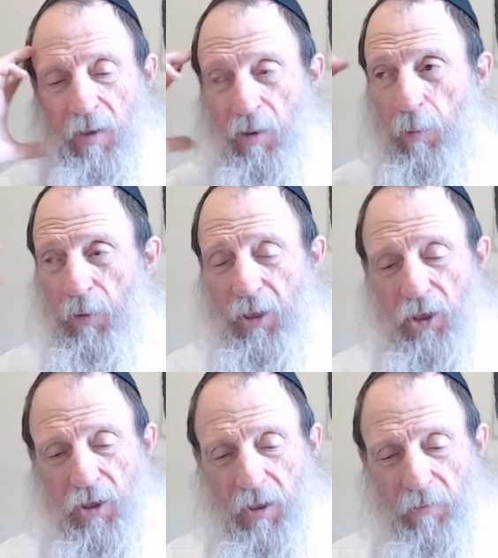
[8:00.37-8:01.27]
The
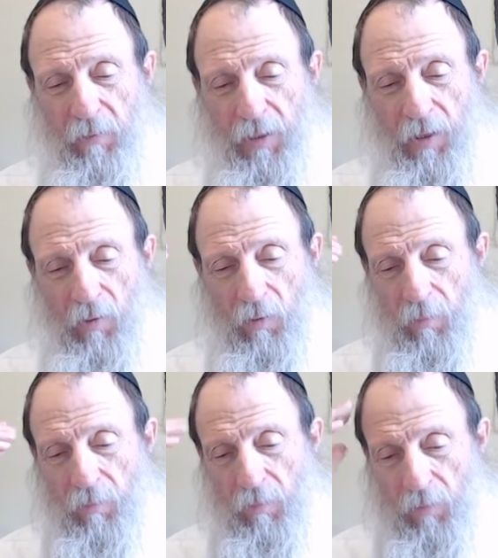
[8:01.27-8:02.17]
protection came from Aaron.
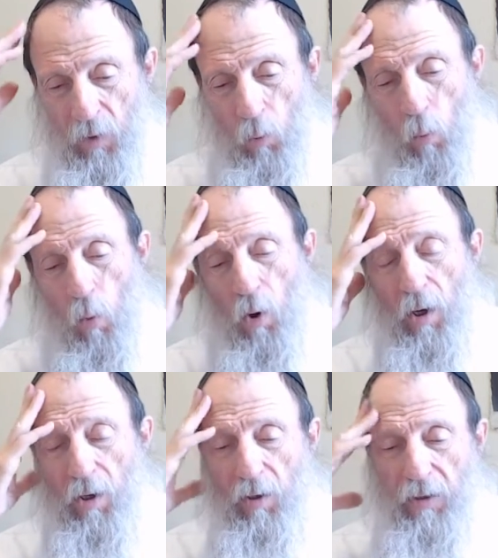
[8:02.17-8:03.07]

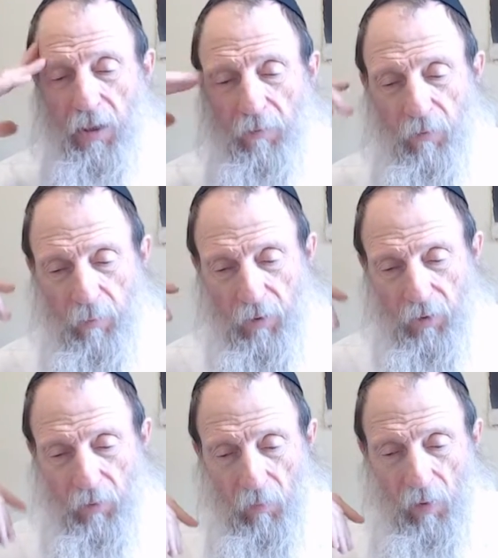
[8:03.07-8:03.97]
Water came from
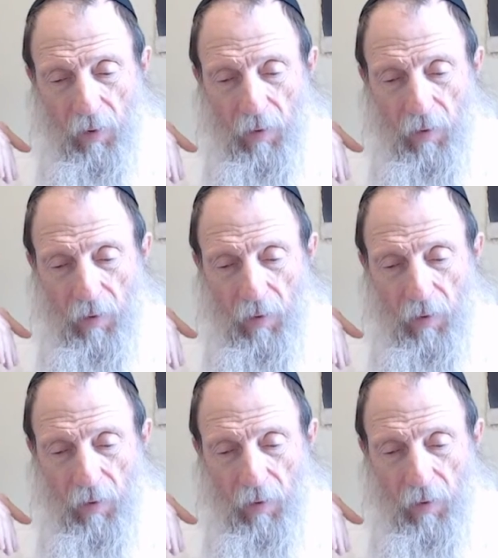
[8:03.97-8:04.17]
Miriam.